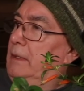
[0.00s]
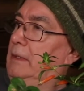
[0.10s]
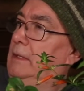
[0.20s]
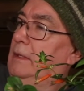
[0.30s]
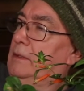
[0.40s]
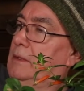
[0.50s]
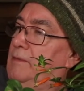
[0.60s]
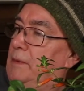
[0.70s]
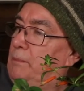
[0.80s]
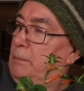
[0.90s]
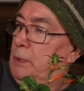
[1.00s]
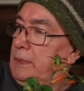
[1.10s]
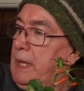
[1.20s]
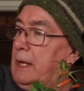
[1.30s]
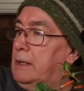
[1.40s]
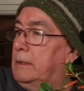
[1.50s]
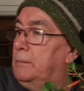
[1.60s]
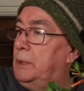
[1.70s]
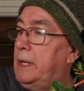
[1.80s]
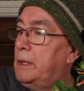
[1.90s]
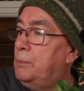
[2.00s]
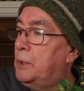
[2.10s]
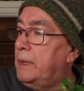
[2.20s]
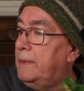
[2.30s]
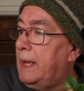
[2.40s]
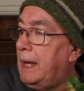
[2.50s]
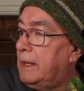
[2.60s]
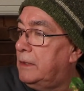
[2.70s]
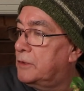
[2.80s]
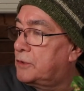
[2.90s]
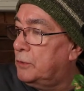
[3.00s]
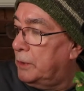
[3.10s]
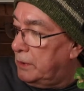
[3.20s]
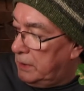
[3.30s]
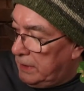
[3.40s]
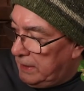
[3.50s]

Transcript: yes, I have to put that in, plan on putting that into soil.